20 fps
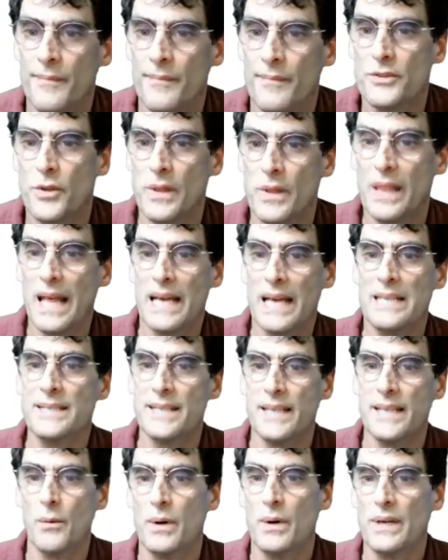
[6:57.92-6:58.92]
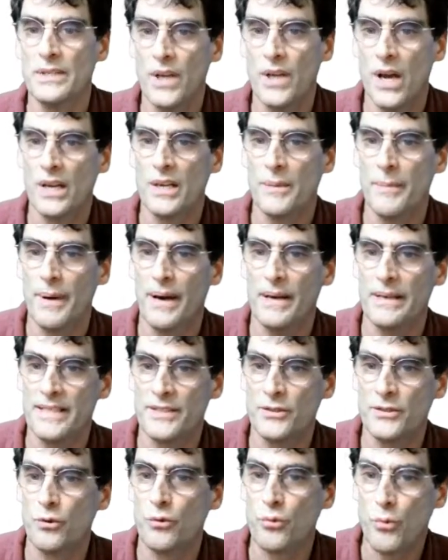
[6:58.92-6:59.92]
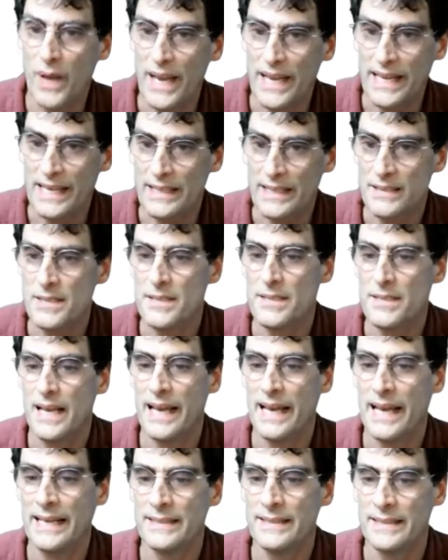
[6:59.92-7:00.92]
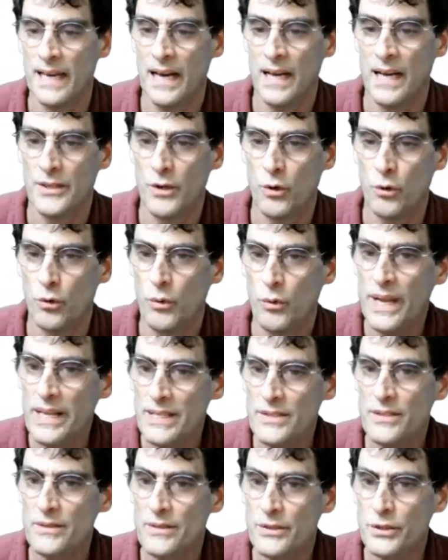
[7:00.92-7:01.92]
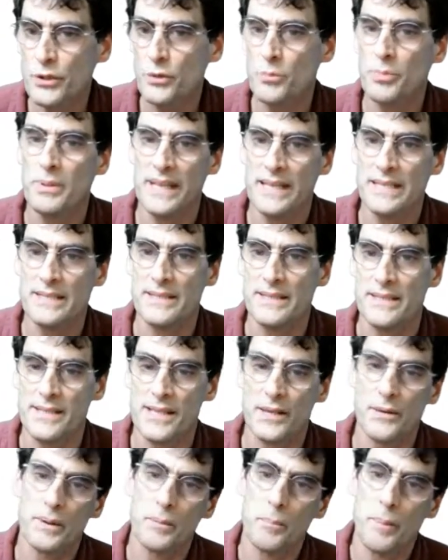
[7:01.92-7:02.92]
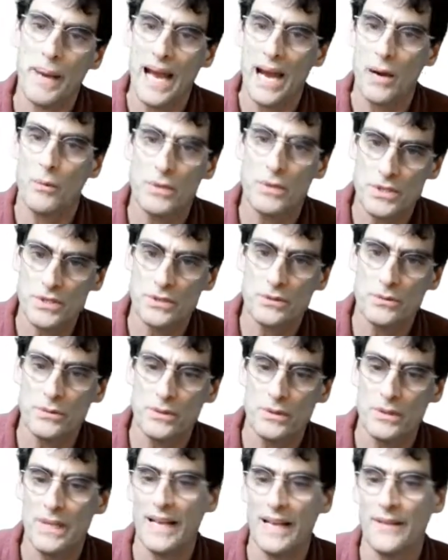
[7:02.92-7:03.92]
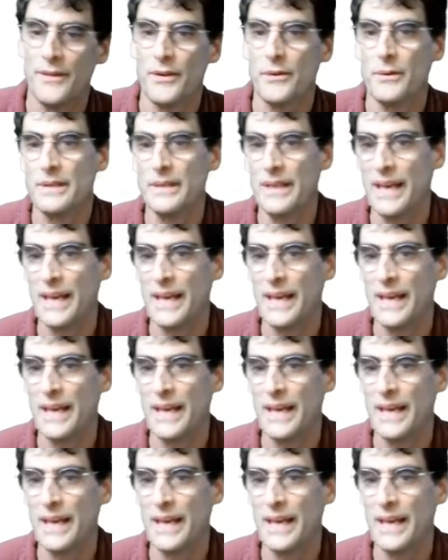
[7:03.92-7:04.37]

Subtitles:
So the last thing I want to talk about is grades. And grades are in two places. They're in PowerSchool and they're in